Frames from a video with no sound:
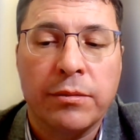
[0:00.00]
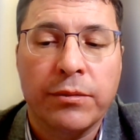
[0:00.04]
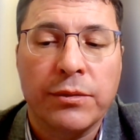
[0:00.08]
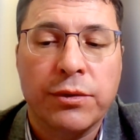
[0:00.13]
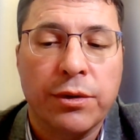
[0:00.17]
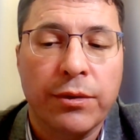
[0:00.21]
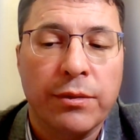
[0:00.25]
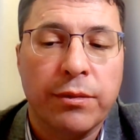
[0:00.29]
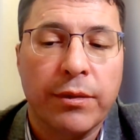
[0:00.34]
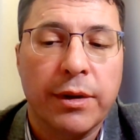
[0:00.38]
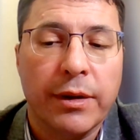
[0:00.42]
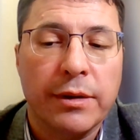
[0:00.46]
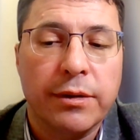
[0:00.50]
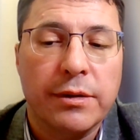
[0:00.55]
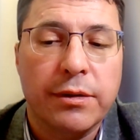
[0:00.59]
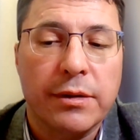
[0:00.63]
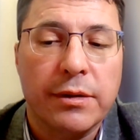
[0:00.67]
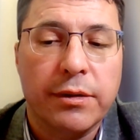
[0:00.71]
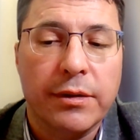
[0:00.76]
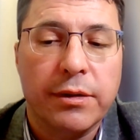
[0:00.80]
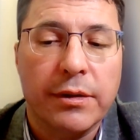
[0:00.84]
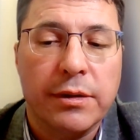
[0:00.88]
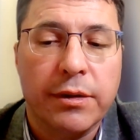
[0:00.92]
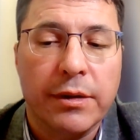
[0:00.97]
So
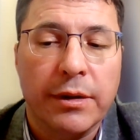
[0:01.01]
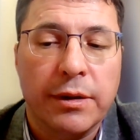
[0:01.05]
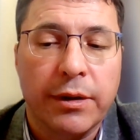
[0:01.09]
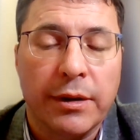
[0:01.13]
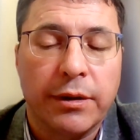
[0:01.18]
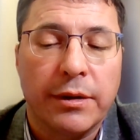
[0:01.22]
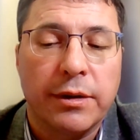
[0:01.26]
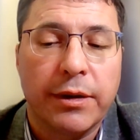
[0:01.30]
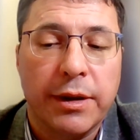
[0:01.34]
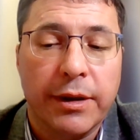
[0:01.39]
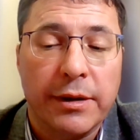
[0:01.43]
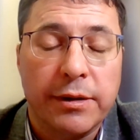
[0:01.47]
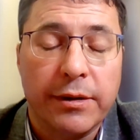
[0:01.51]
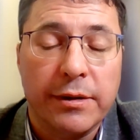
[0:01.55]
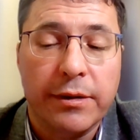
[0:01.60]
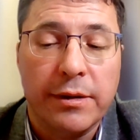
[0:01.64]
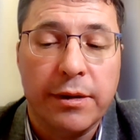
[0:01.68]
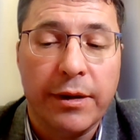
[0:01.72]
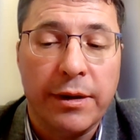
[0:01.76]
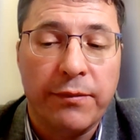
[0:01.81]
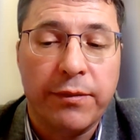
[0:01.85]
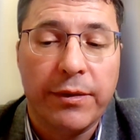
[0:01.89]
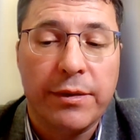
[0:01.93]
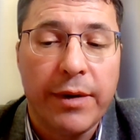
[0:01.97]
that's it. Yes,
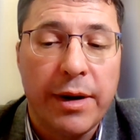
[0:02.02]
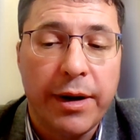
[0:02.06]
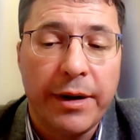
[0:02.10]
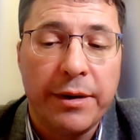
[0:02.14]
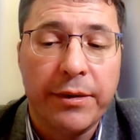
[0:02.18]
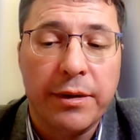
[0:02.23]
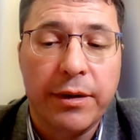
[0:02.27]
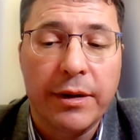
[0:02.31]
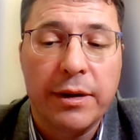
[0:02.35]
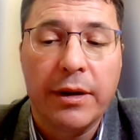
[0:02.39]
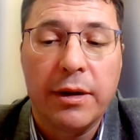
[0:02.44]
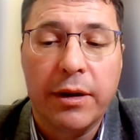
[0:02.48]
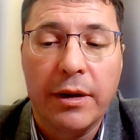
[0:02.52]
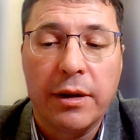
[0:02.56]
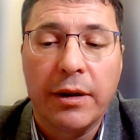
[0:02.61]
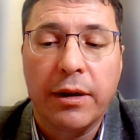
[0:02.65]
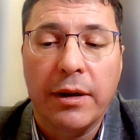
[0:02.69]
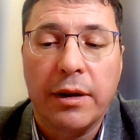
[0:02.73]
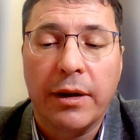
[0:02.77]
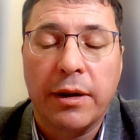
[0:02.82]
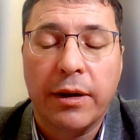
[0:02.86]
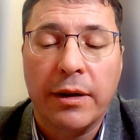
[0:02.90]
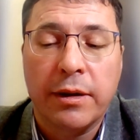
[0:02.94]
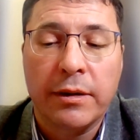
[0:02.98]
they vary,
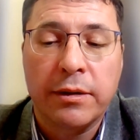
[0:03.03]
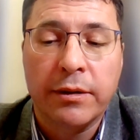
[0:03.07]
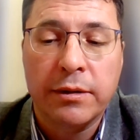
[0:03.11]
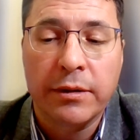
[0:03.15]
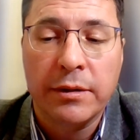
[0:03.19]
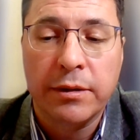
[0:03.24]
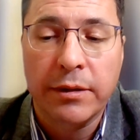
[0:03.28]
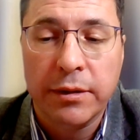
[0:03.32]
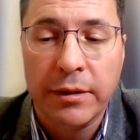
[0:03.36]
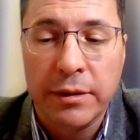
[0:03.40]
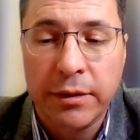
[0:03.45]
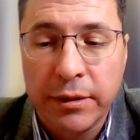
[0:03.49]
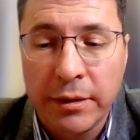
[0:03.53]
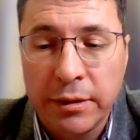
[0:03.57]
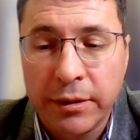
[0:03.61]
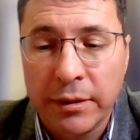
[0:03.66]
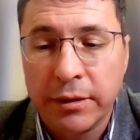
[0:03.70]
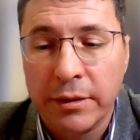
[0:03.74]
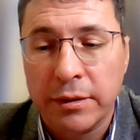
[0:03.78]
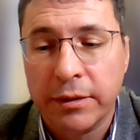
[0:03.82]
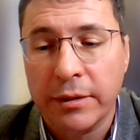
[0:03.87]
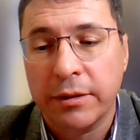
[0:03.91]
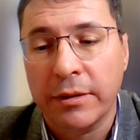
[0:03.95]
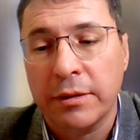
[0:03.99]
and
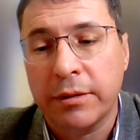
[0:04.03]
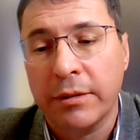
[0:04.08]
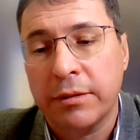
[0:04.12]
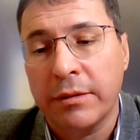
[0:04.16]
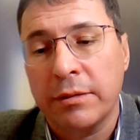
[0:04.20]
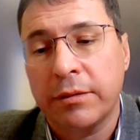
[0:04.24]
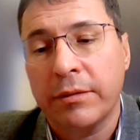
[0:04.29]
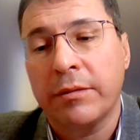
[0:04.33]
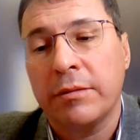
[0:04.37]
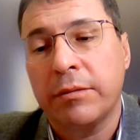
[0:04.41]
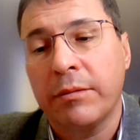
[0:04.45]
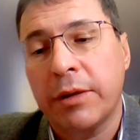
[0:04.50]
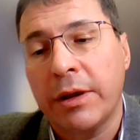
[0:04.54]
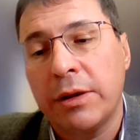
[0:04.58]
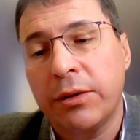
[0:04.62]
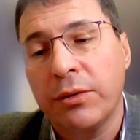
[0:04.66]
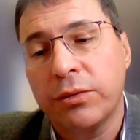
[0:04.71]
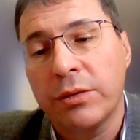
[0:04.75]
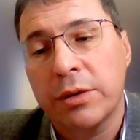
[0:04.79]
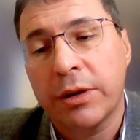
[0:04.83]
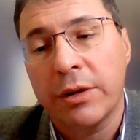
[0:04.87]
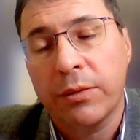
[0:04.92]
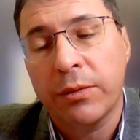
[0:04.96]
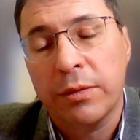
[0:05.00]

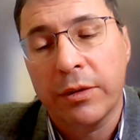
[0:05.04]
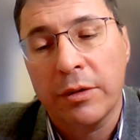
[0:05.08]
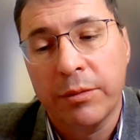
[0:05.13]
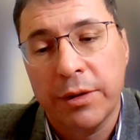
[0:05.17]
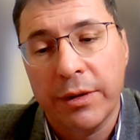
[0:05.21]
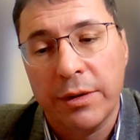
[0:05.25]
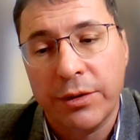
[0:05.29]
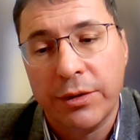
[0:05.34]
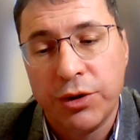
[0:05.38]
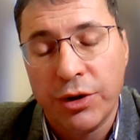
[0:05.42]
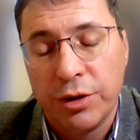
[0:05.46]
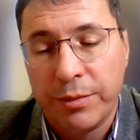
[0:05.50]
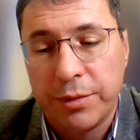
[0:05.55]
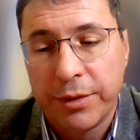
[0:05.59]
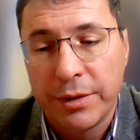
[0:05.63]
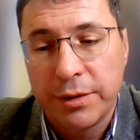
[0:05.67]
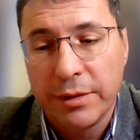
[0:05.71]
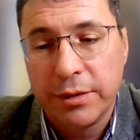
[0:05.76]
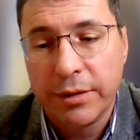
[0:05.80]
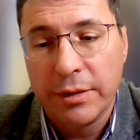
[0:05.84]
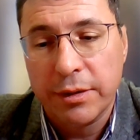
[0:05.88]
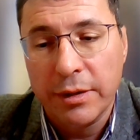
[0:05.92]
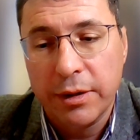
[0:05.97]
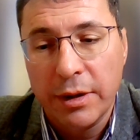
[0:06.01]
Malutka will be the
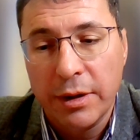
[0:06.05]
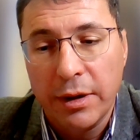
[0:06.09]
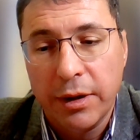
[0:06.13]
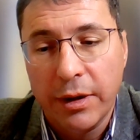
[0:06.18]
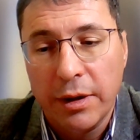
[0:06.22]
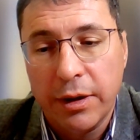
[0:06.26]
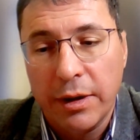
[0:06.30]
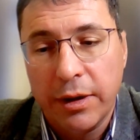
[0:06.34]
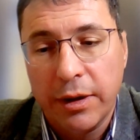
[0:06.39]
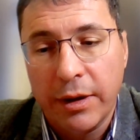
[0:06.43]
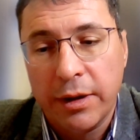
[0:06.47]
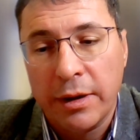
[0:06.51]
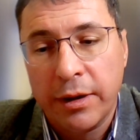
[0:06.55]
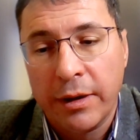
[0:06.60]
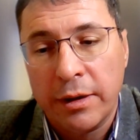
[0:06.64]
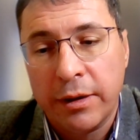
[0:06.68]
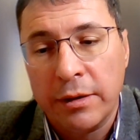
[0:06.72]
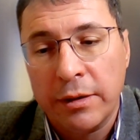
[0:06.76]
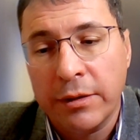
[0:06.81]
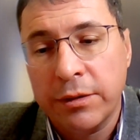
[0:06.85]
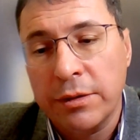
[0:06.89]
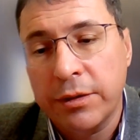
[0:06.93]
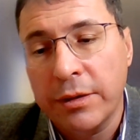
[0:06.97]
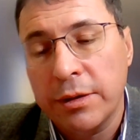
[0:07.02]
cheapest.
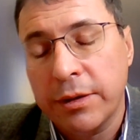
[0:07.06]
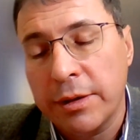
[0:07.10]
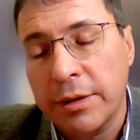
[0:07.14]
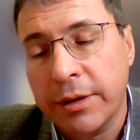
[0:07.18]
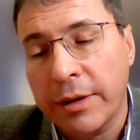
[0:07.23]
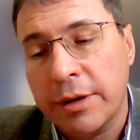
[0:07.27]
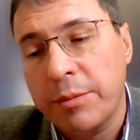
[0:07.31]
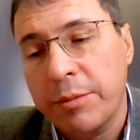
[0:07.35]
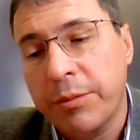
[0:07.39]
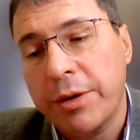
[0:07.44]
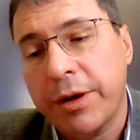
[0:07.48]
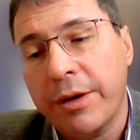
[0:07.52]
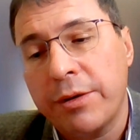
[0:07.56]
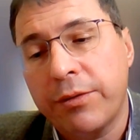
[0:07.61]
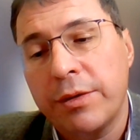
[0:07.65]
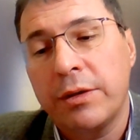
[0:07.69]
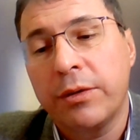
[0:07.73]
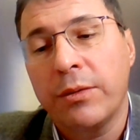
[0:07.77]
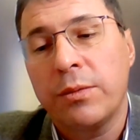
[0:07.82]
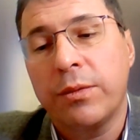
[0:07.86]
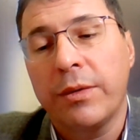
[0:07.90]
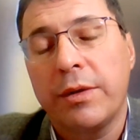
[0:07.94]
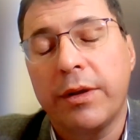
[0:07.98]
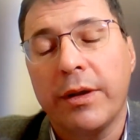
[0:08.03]
And
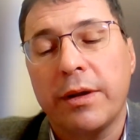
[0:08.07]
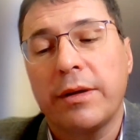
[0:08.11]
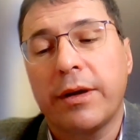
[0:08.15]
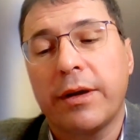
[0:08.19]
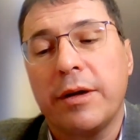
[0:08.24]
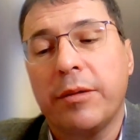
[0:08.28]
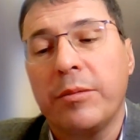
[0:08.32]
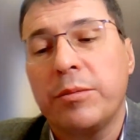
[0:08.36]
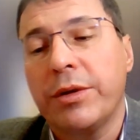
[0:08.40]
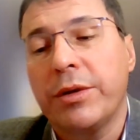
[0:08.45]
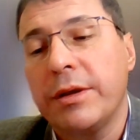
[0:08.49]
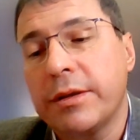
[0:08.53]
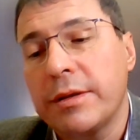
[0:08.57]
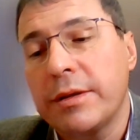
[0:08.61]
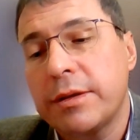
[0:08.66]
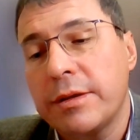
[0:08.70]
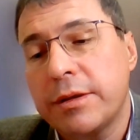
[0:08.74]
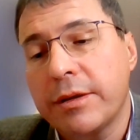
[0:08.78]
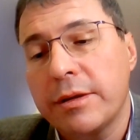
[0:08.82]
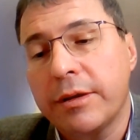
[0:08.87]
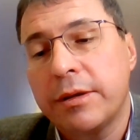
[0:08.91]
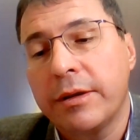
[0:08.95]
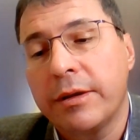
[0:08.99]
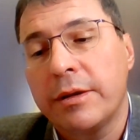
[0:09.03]
comparing with other
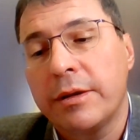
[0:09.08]
companies